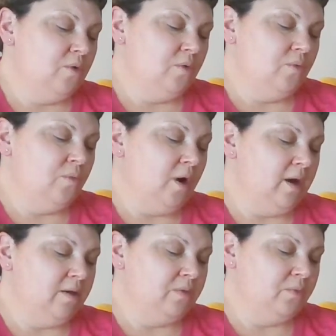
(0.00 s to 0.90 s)

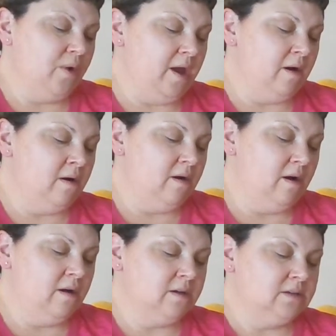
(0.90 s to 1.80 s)
"What? Where?"
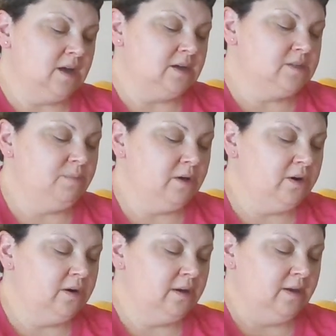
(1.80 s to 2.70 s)
Uncle Doll
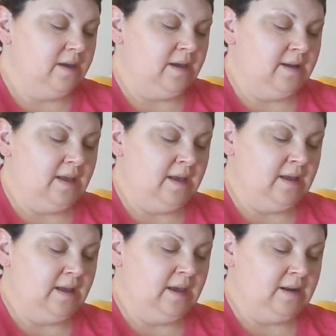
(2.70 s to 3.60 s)
spluttered, and Aunt
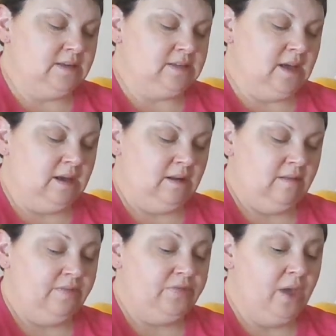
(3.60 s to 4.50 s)
Annie said,
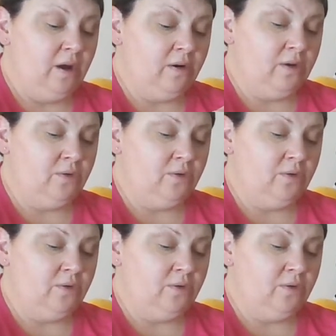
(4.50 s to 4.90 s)
"There you